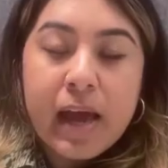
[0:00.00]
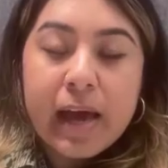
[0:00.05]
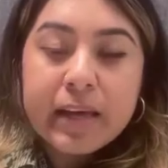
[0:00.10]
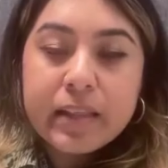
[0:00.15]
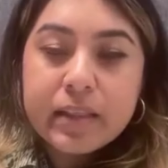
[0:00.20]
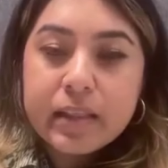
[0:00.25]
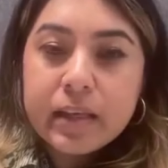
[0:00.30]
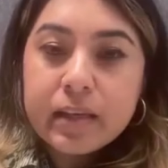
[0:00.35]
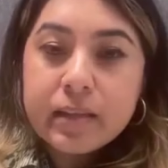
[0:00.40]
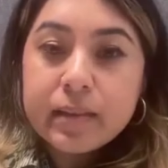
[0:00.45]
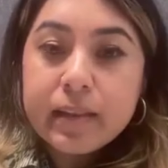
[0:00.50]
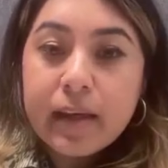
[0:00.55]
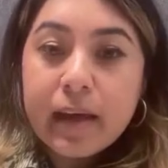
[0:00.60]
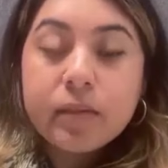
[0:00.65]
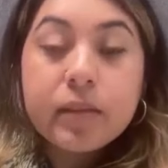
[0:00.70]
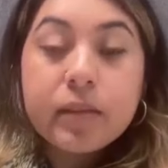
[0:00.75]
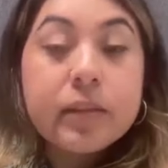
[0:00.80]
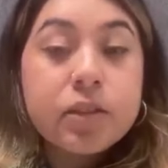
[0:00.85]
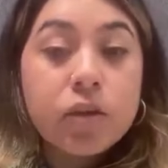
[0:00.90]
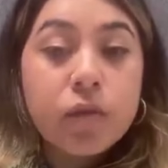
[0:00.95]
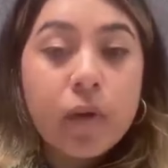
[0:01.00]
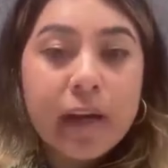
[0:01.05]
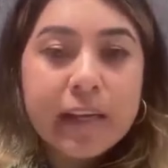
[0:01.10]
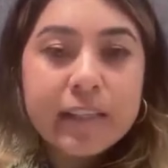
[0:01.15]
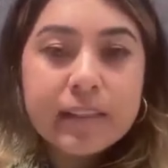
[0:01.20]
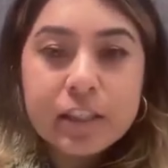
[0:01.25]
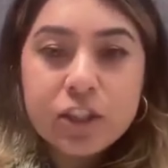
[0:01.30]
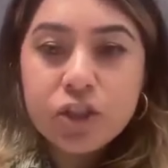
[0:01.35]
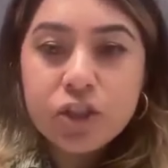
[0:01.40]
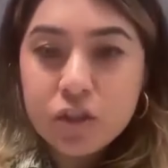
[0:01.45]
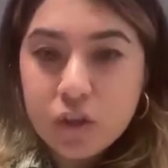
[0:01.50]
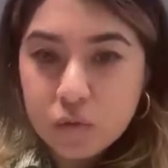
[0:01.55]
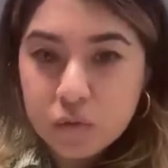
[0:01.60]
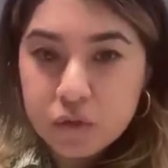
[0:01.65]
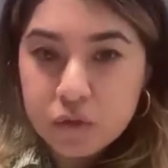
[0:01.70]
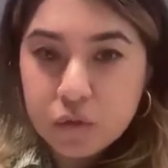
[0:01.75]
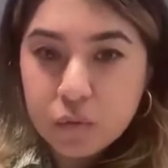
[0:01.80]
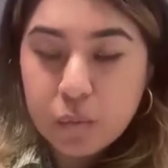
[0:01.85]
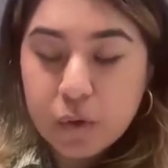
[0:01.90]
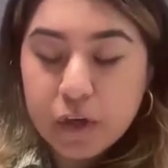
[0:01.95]
I think that, so I teach
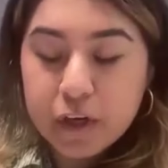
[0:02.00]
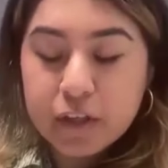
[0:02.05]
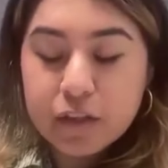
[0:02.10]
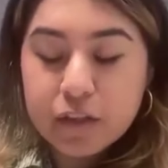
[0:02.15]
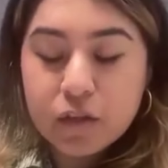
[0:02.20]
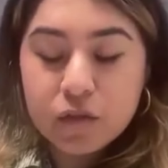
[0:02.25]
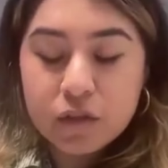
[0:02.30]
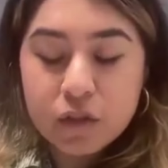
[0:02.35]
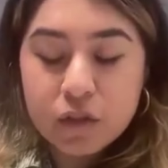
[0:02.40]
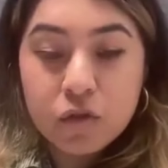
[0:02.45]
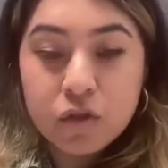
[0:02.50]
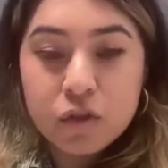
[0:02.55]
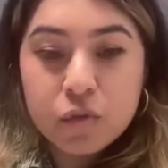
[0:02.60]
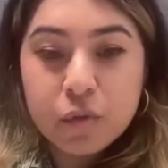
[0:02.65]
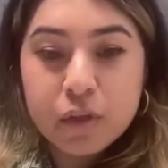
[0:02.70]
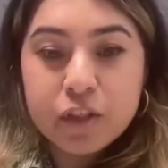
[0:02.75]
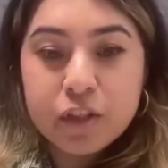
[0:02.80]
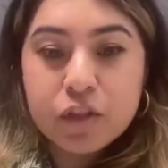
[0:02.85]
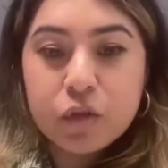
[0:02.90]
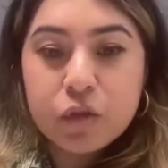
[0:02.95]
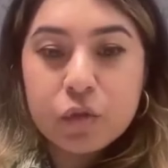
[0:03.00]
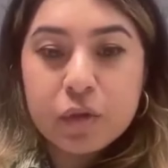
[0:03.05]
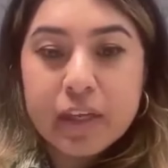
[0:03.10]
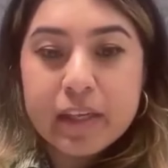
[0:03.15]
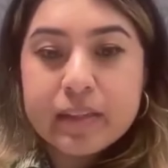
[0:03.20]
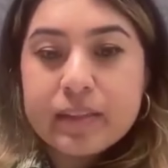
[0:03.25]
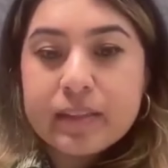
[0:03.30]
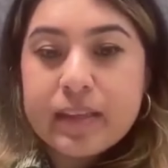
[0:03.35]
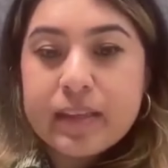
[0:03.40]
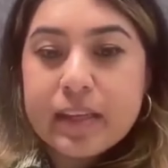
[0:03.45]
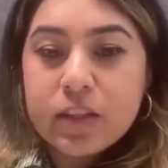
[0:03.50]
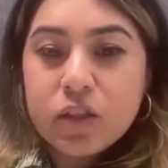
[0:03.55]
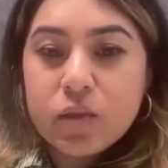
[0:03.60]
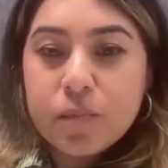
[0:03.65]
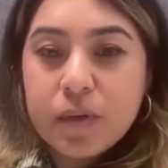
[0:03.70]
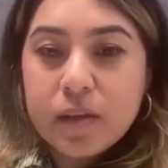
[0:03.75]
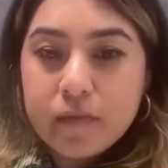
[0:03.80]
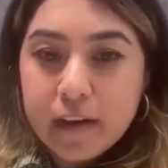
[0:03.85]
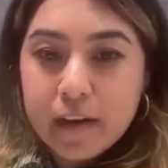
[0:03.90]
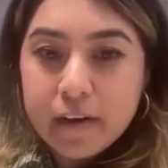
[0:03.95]
social work. So social work students tend to
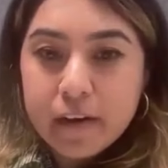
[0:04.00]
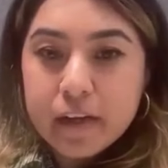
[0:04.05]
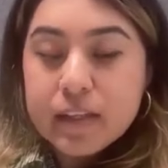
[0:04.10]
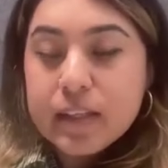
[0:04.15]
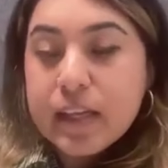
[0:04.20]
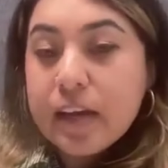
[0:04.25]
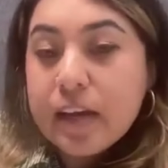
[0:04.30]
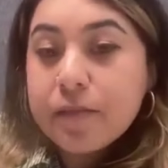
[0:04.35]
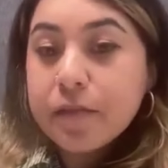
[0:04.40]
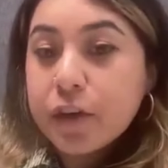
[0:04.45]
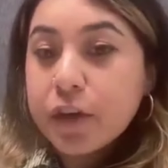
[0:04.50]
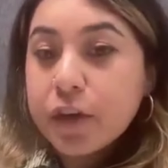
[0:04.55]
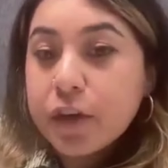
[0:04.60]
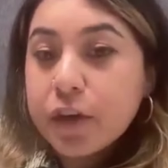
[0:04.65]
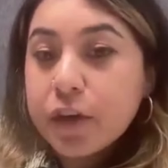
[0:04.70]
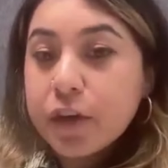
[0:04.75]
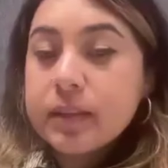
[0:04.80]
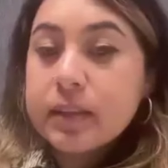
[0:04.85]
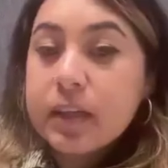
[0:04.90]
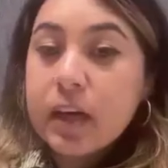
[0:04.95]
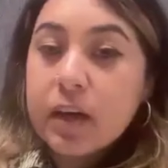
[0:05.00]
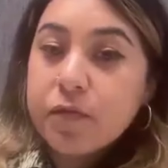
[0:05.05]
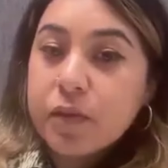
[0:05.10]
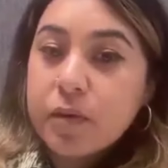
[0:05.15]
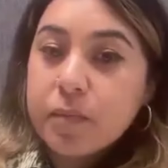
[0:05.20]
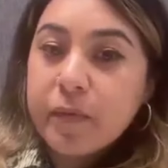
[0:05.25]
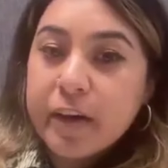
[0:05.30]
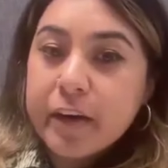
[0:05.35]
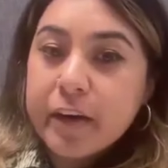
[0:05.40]
be very diverse, come from